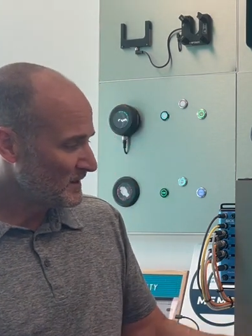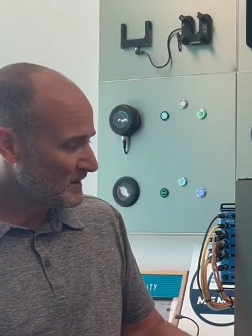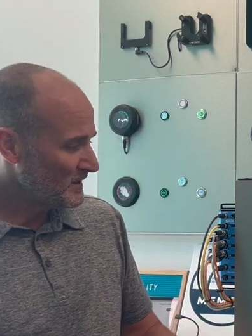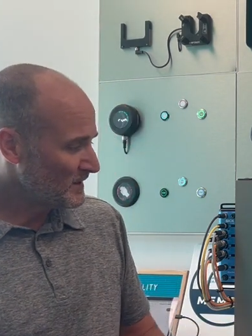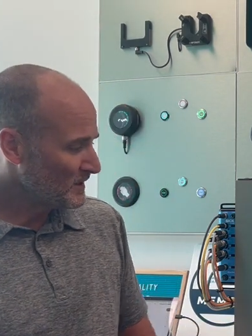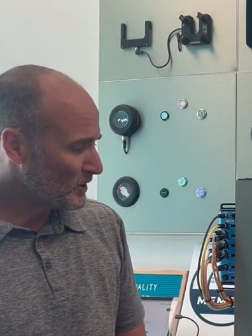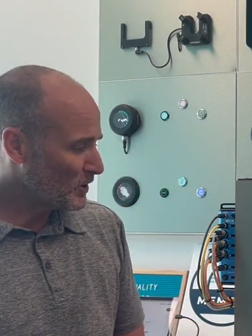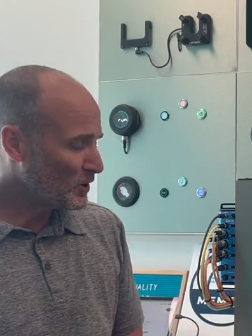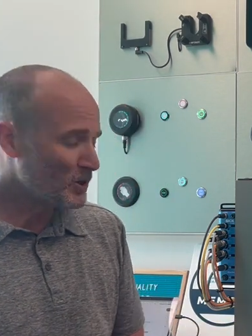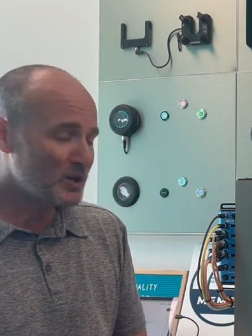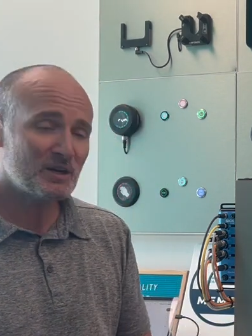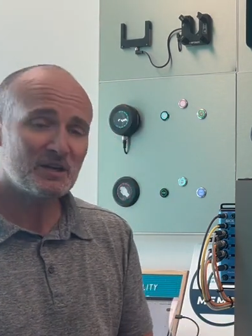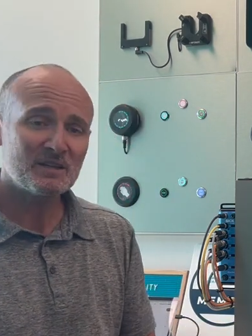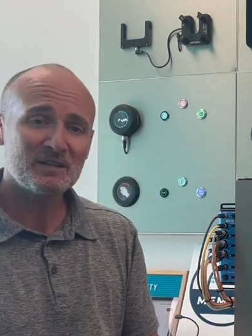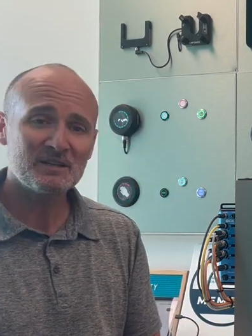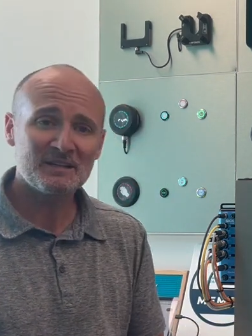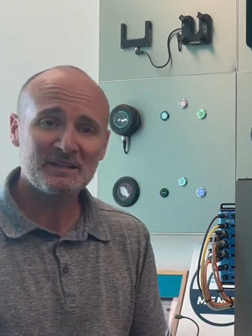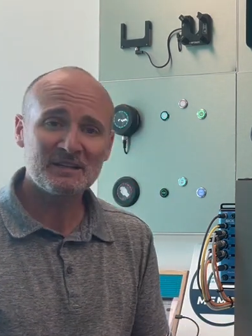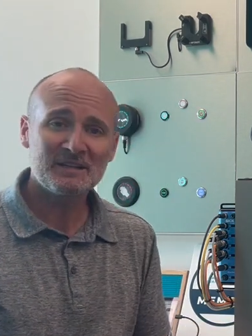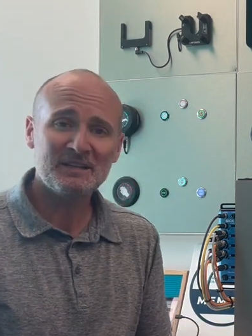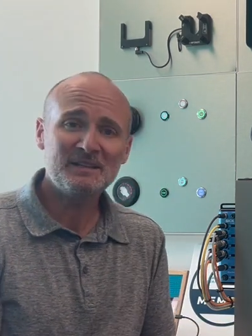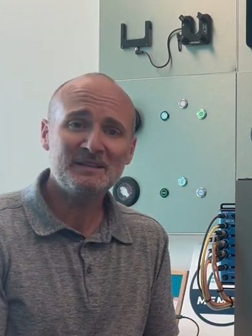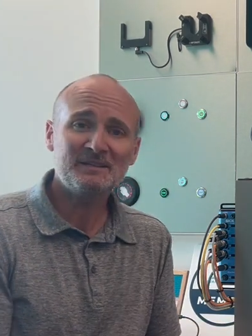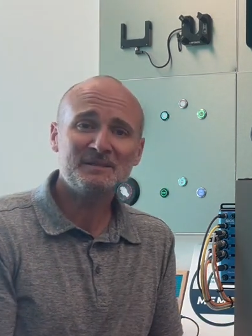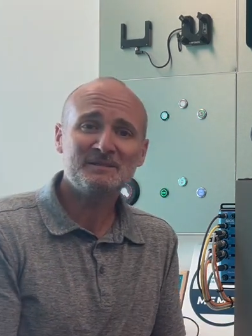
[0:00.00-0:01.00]

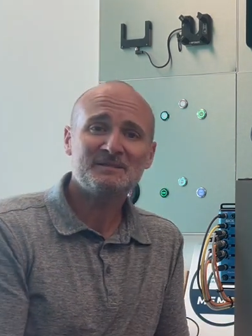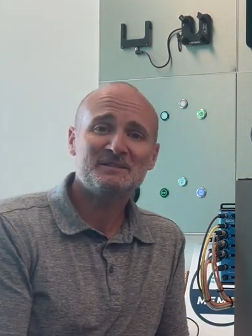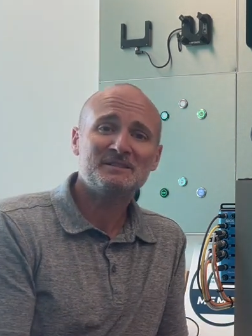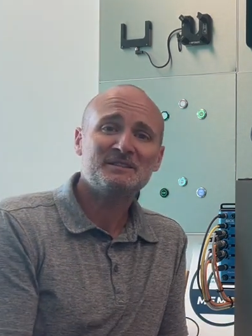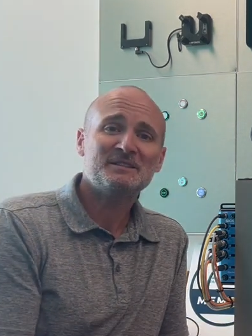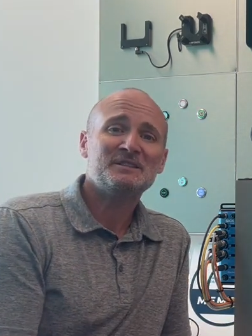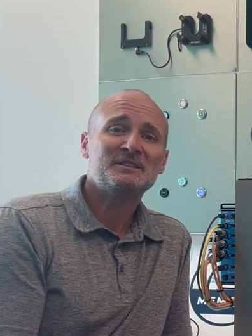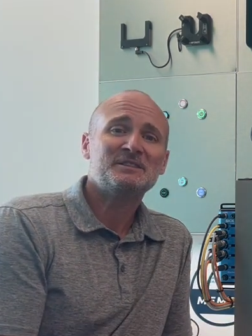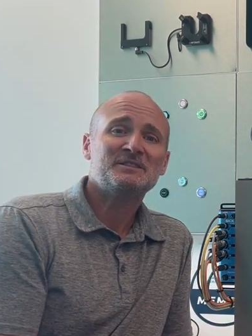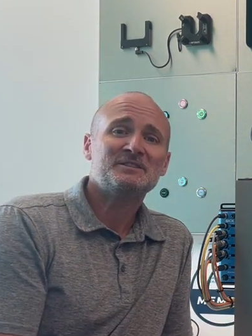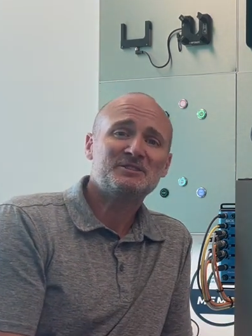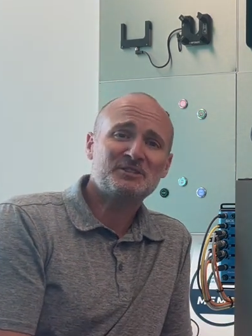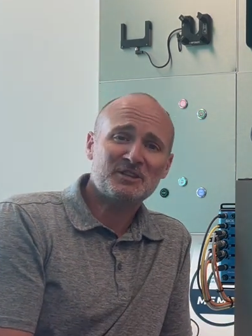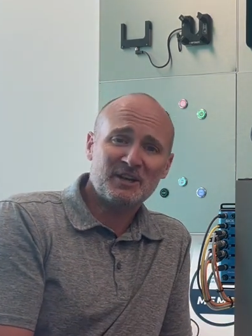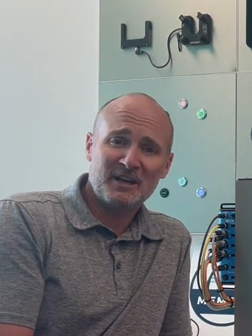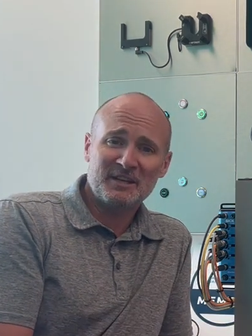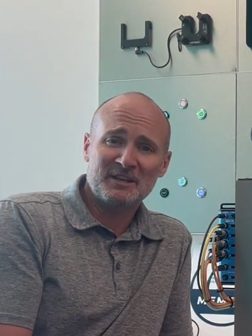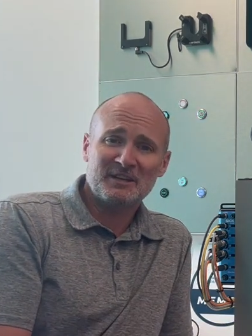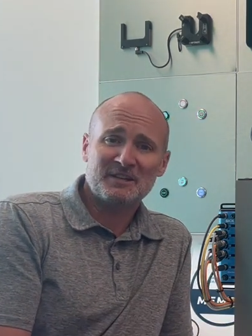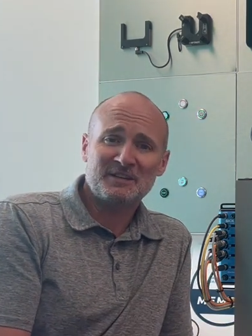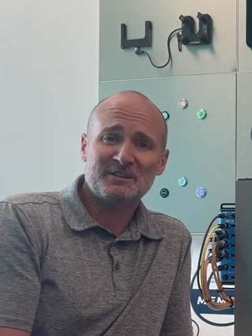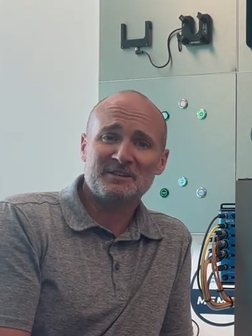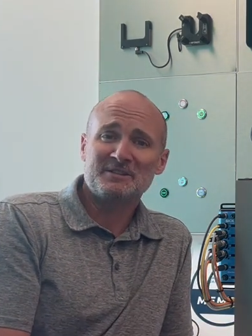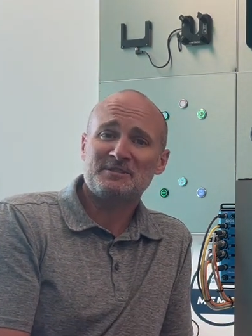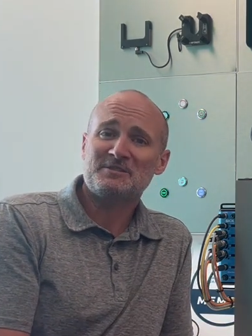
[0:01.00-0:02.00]
currently
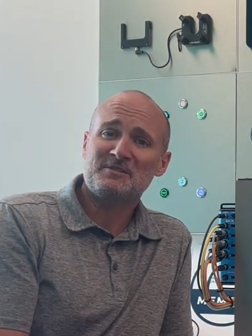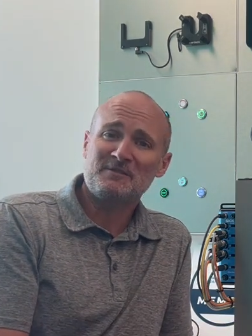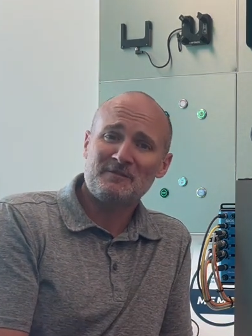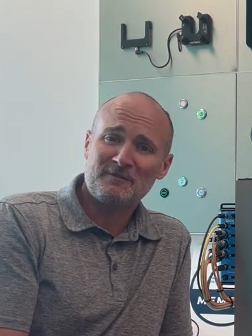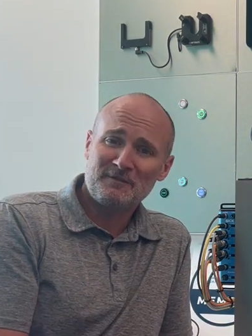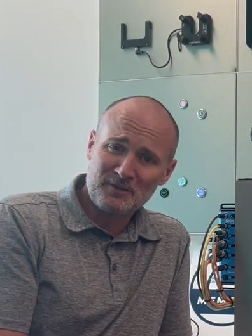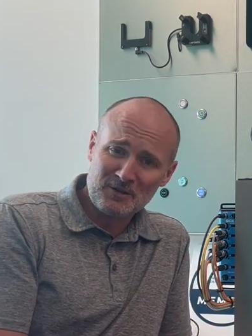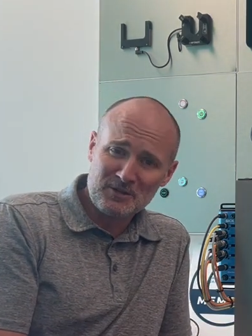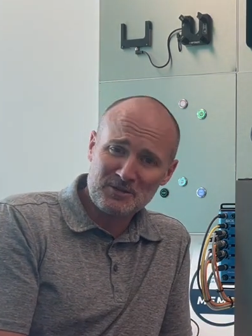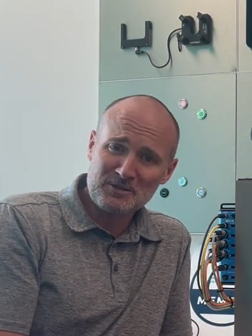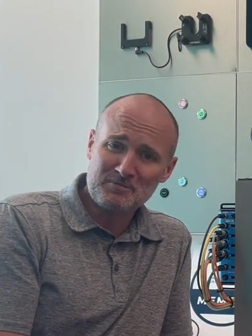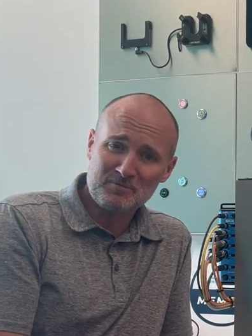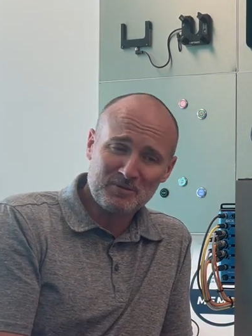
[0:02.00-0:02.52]
China is in first